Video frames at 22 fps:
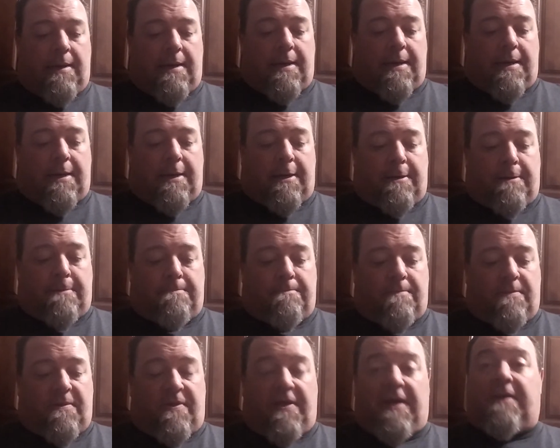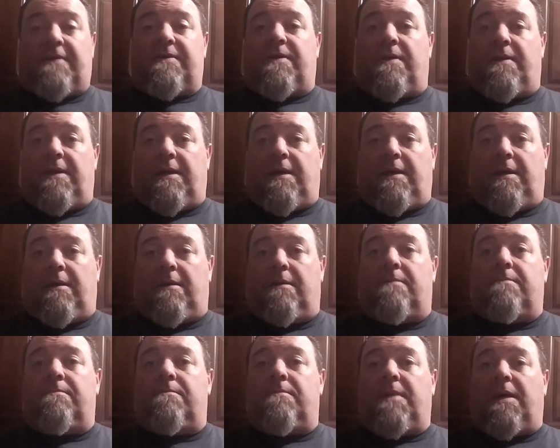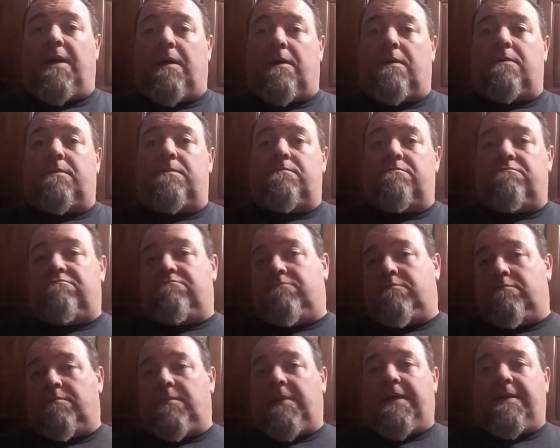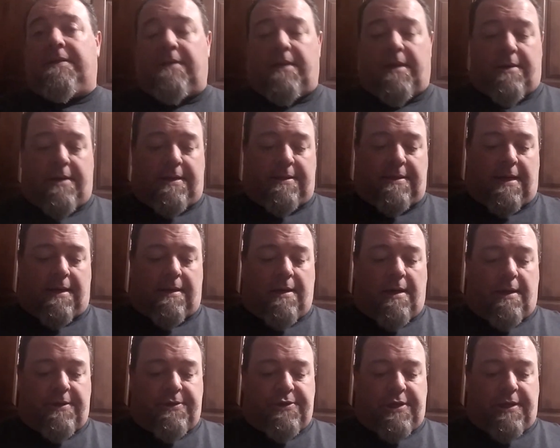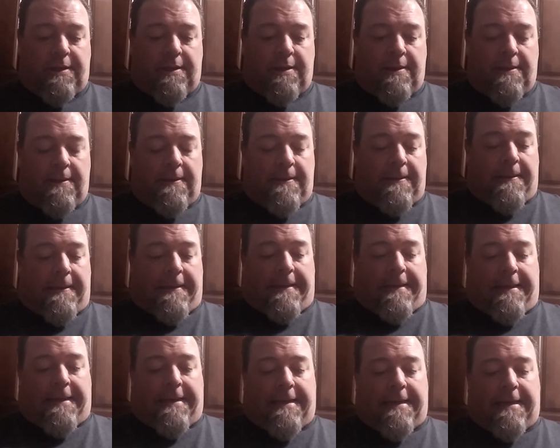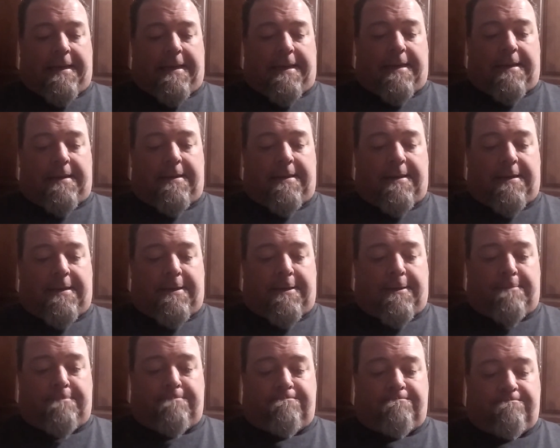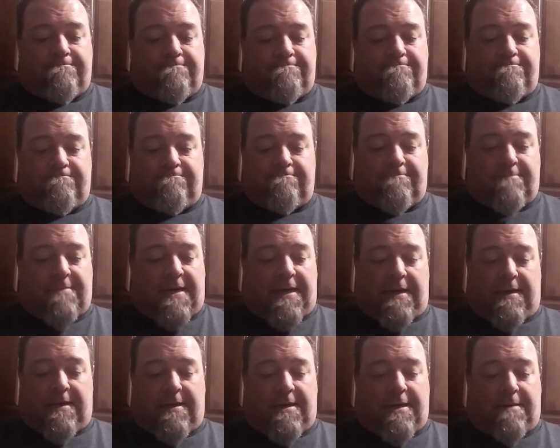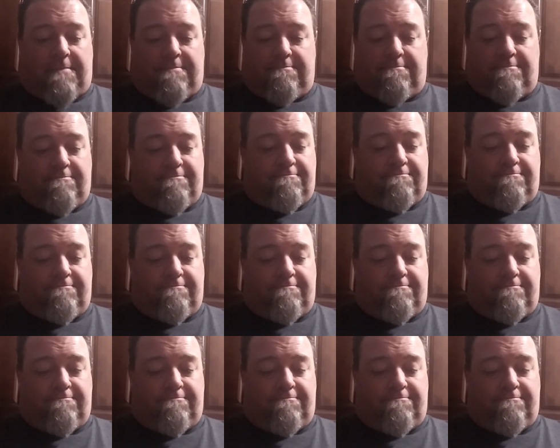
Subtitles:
thanks to the e-cigarette technology, and I ended up